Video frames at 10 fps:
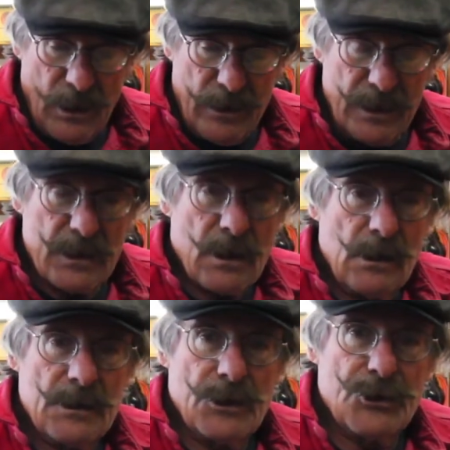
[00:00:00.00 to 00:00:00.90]
the tunnel
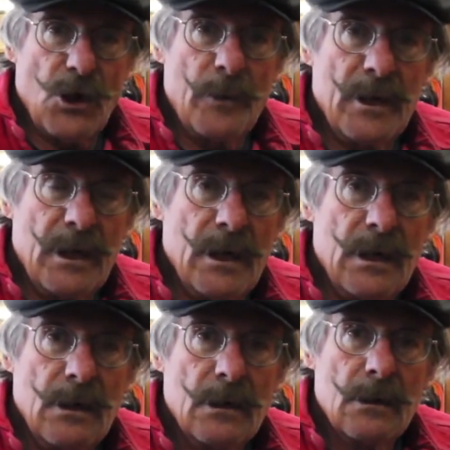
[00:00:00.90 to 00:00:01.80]
to
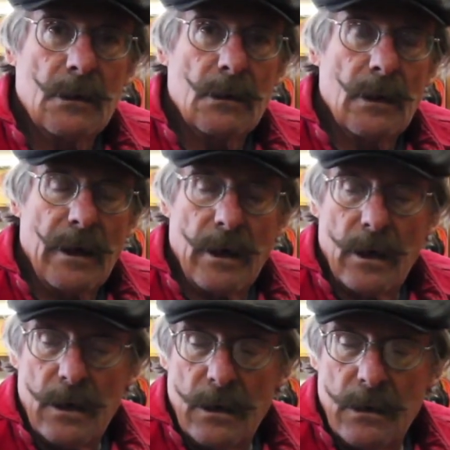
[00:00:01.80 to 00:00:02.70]
Chamonix,
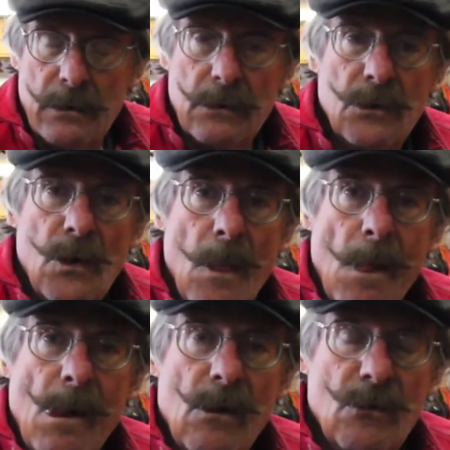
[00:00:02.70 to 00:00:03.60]
and
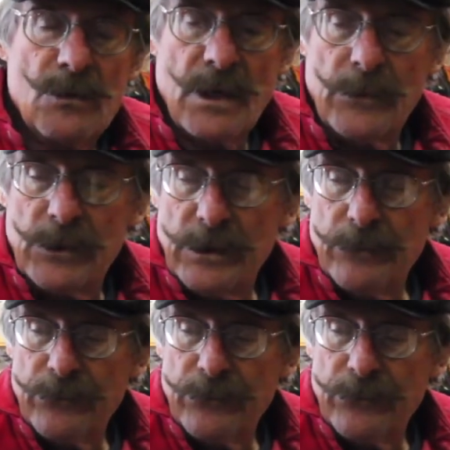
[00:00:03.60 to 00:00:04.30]
was able to